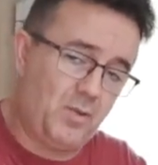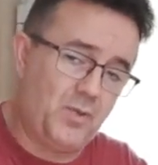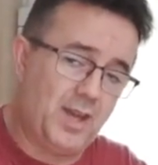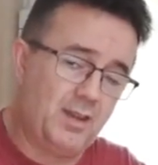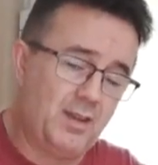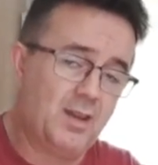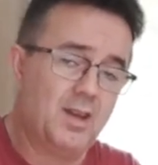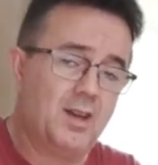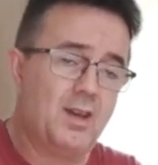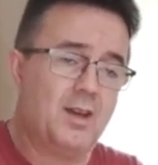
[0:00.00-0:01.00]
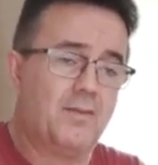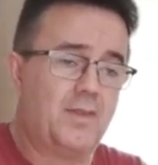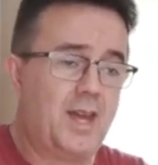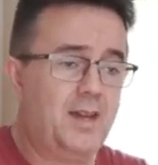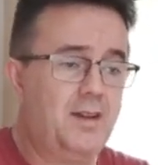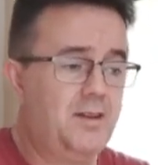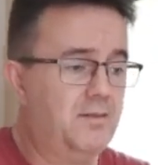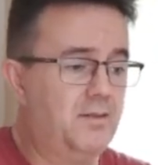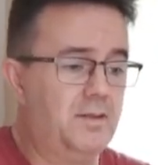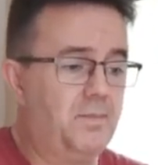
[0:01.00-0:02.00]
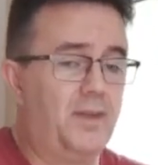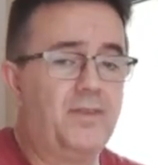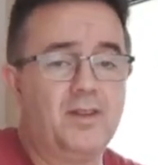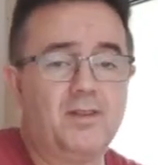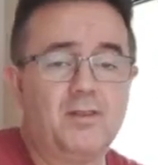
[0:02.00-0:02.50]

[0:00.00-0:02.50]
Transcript: thick, then the best thing to